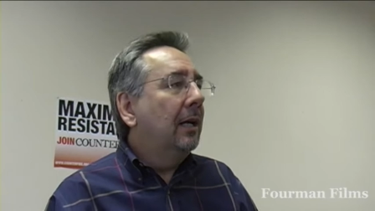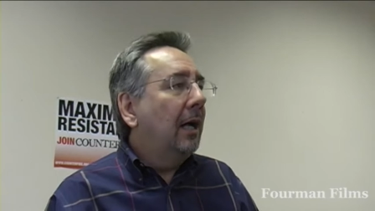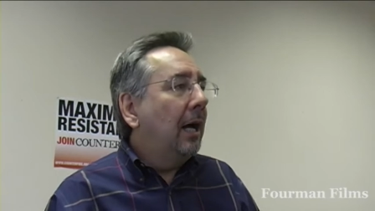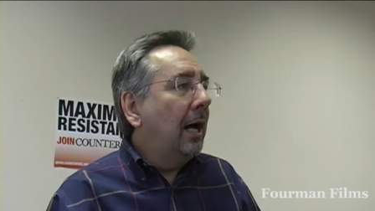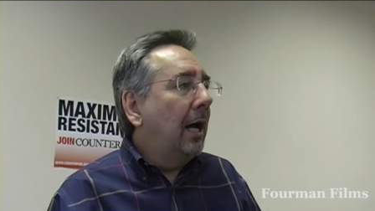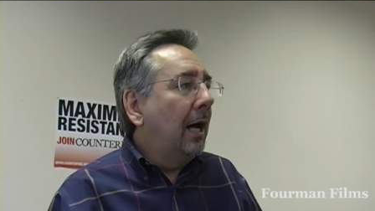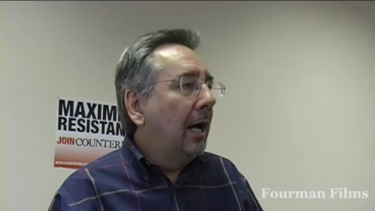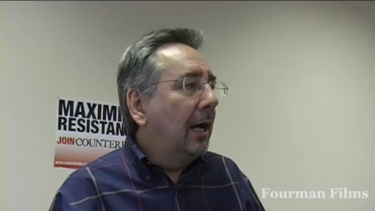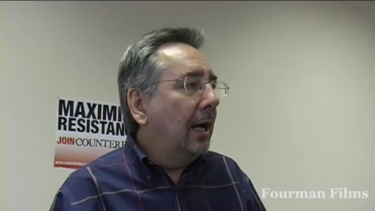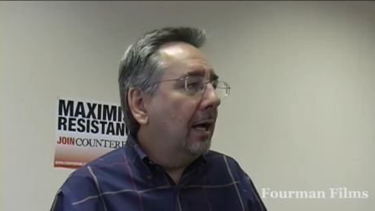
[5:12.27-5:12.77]

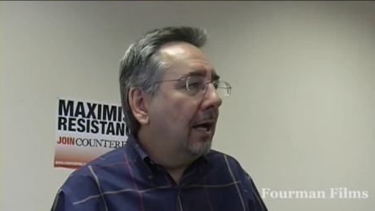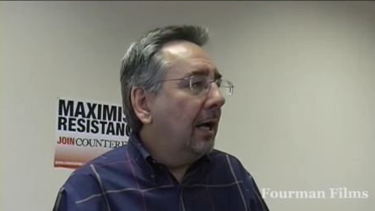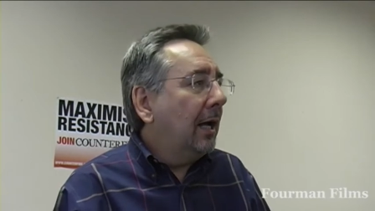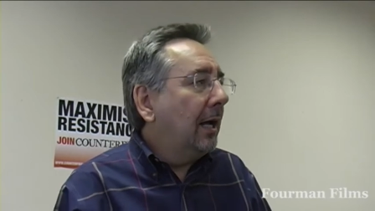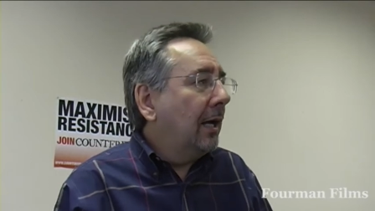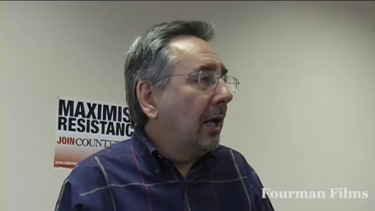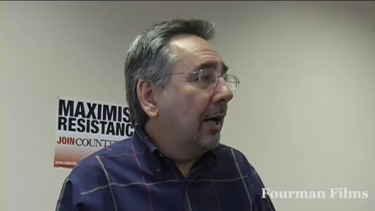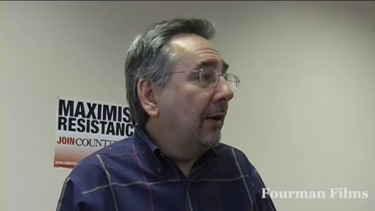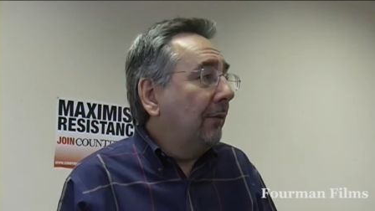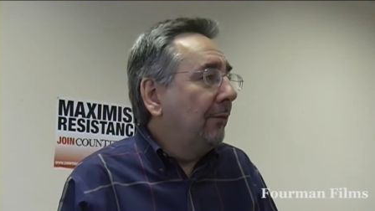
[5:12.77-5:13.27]

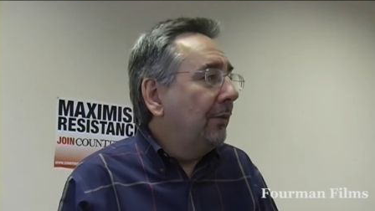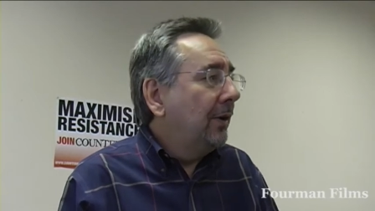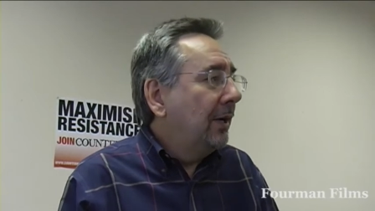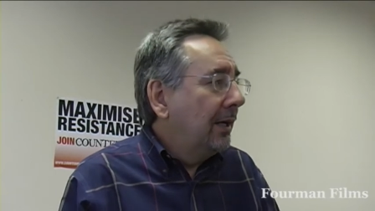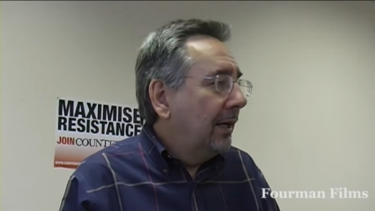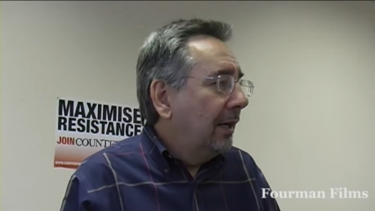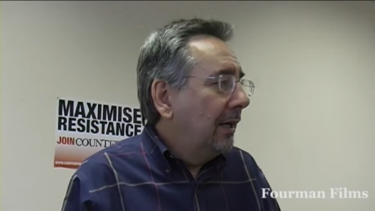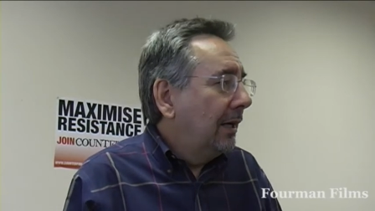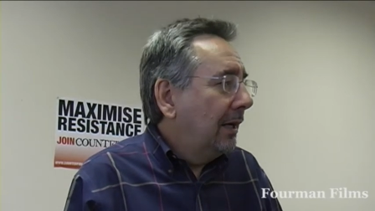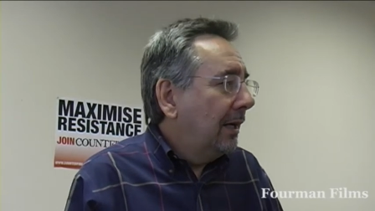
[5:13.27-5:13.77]
kind of
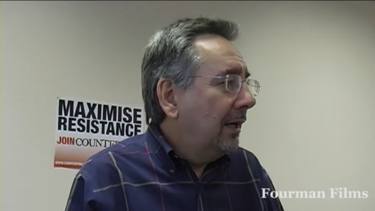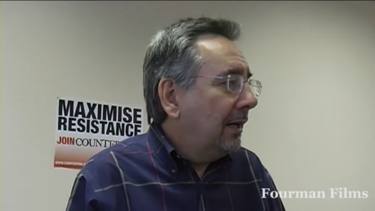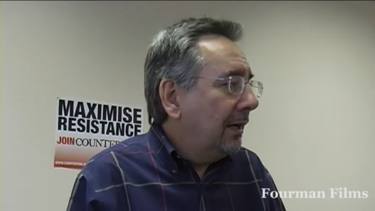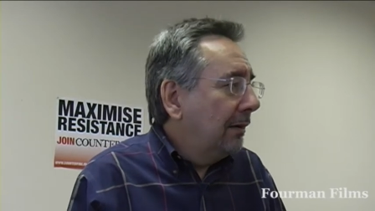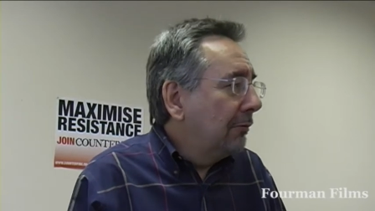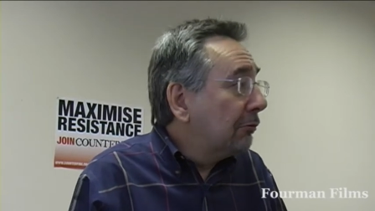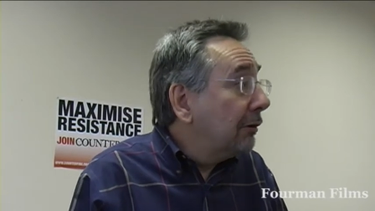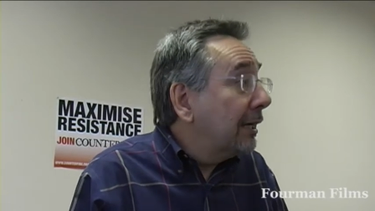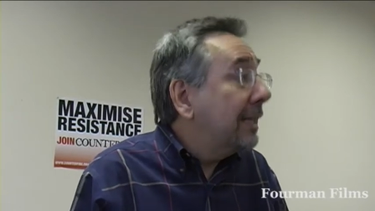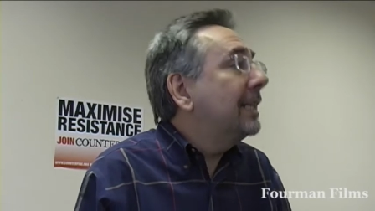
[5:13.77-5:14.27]

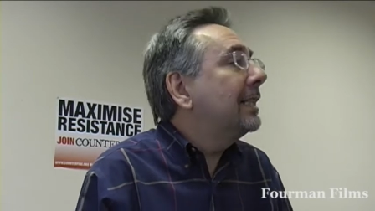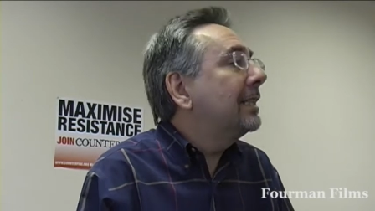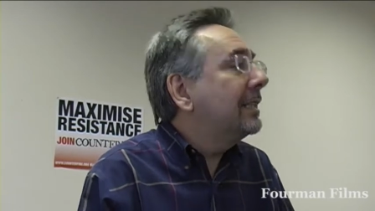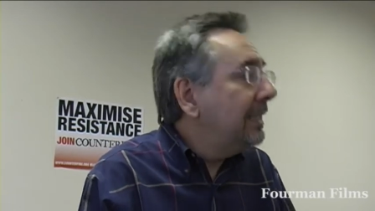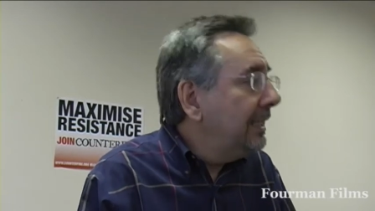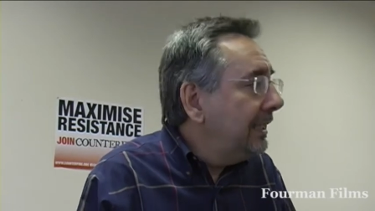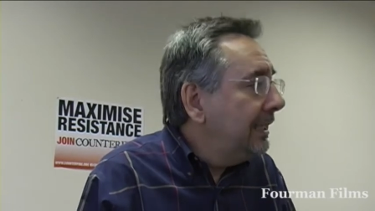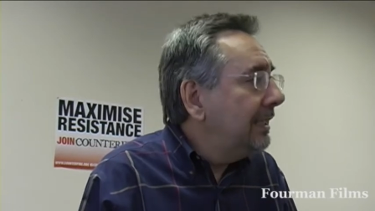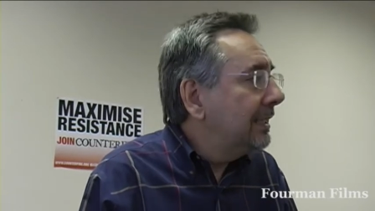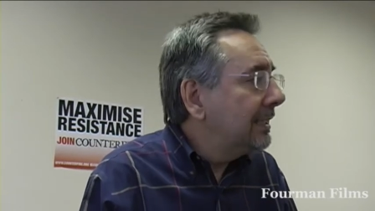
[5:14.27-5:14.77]

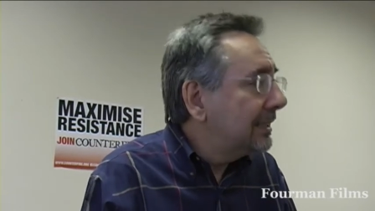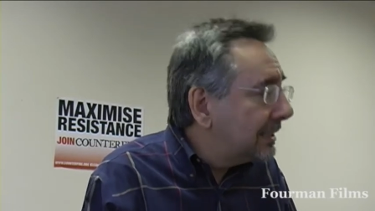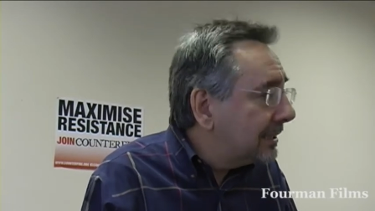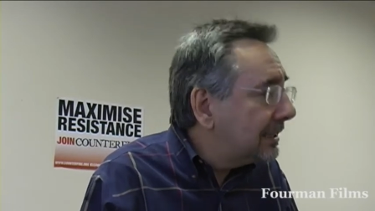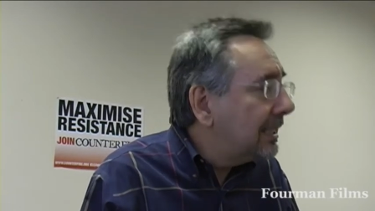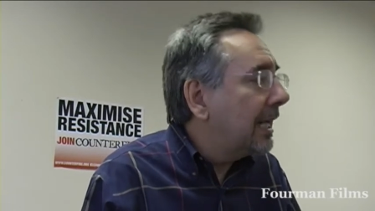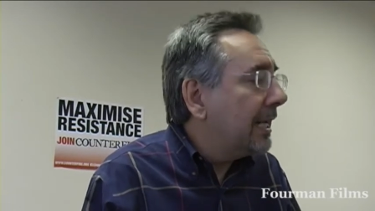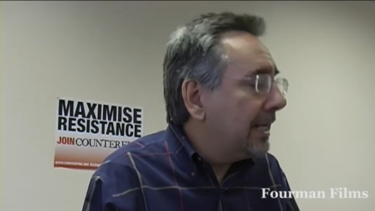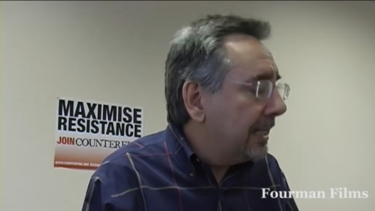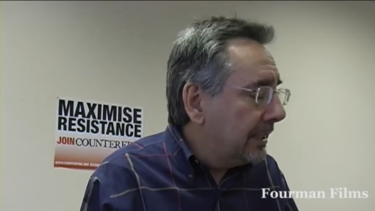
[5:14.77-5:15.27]
rickety
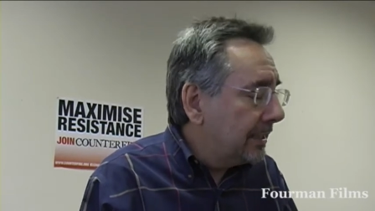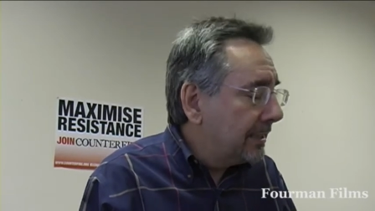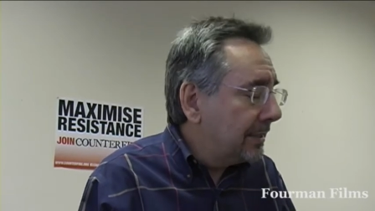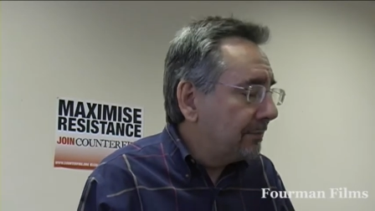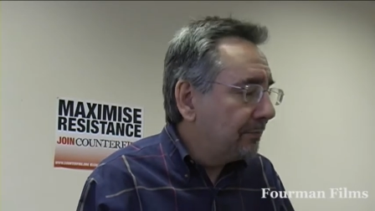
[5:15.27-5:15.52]
state.